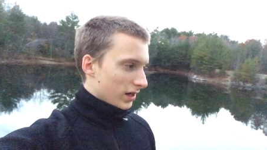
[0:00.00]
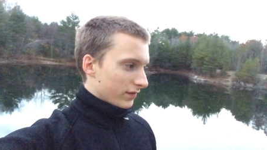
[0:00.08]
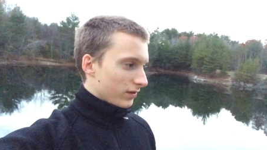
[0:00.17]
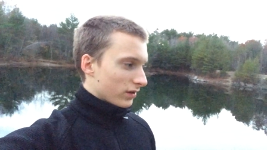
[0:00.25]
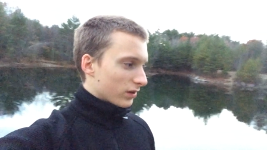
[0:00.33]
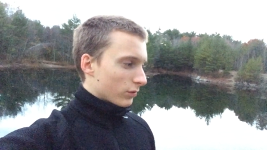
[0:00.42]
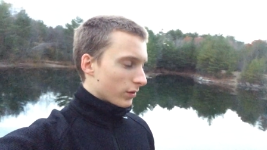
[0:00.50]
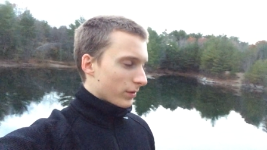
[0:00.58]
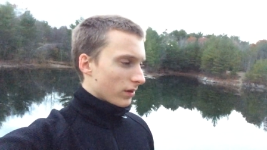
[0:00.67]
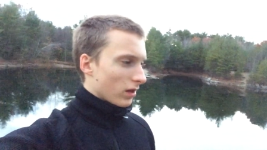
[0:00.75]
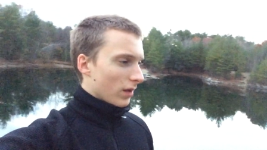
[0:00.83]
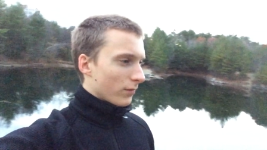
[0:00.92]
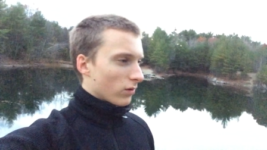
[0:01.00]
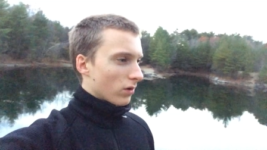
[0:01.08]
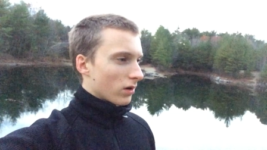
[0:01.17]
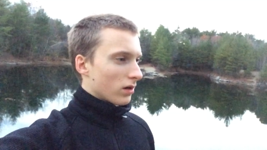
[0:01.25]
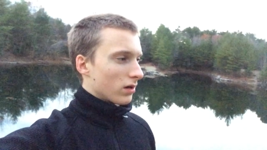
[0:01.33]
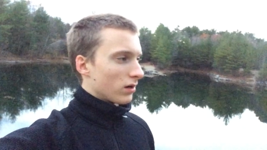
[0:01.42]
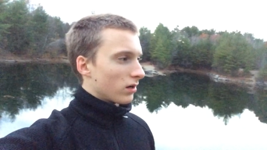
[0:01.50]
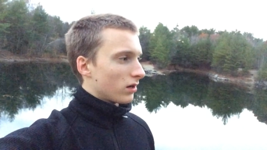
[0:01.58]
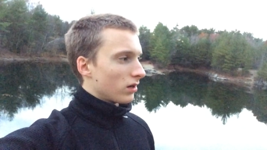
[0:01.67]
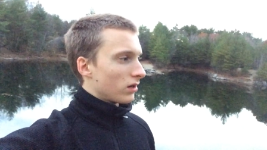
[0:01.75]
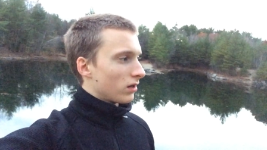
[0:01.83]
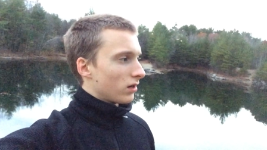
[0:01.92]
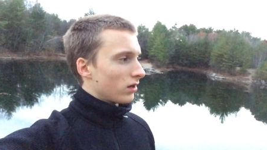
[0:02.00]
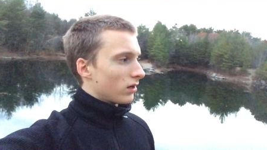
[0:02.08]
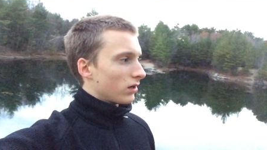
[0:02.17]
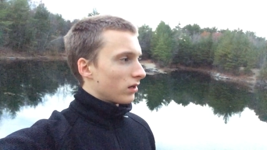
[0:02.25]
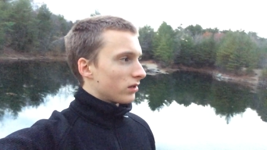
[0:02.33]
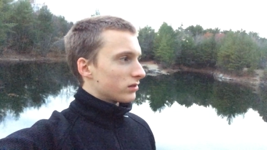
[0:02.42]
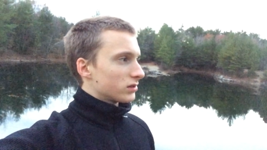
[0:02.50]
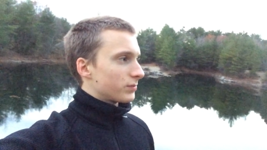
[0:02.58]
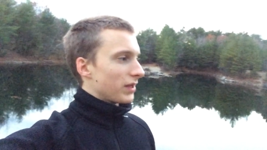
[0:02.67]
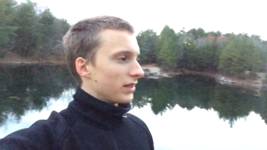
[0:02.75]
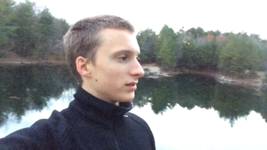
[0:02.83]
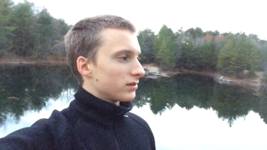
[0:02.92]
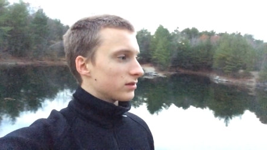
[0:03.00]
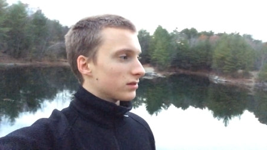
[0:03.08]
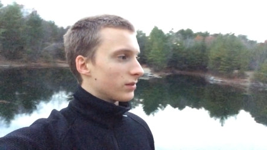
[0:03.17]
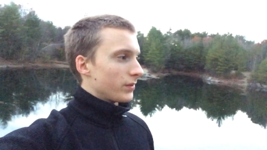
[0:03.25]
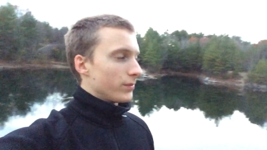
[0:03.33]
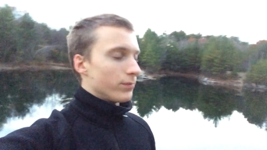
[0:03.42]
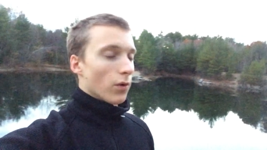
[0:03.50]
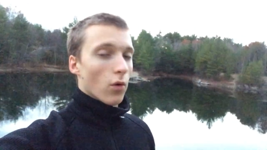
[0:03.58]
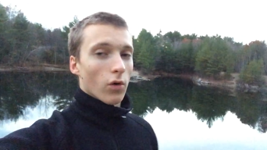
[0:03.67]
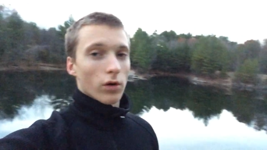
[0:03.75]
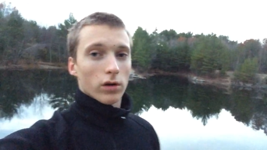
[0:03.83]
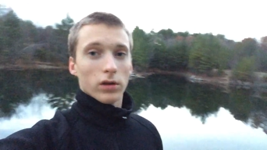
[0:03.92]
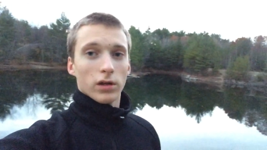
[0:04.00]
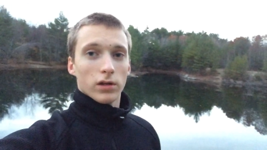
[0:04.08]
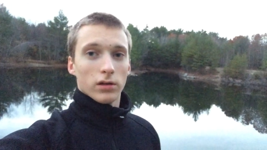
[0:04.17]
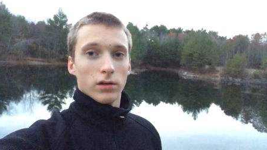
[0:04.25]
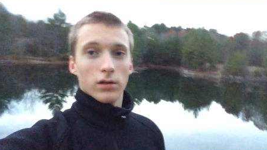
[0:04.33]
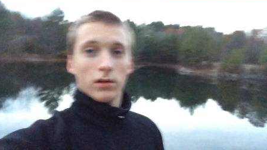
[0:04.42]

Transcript: I feel like there would have been a lot more space to be bored in.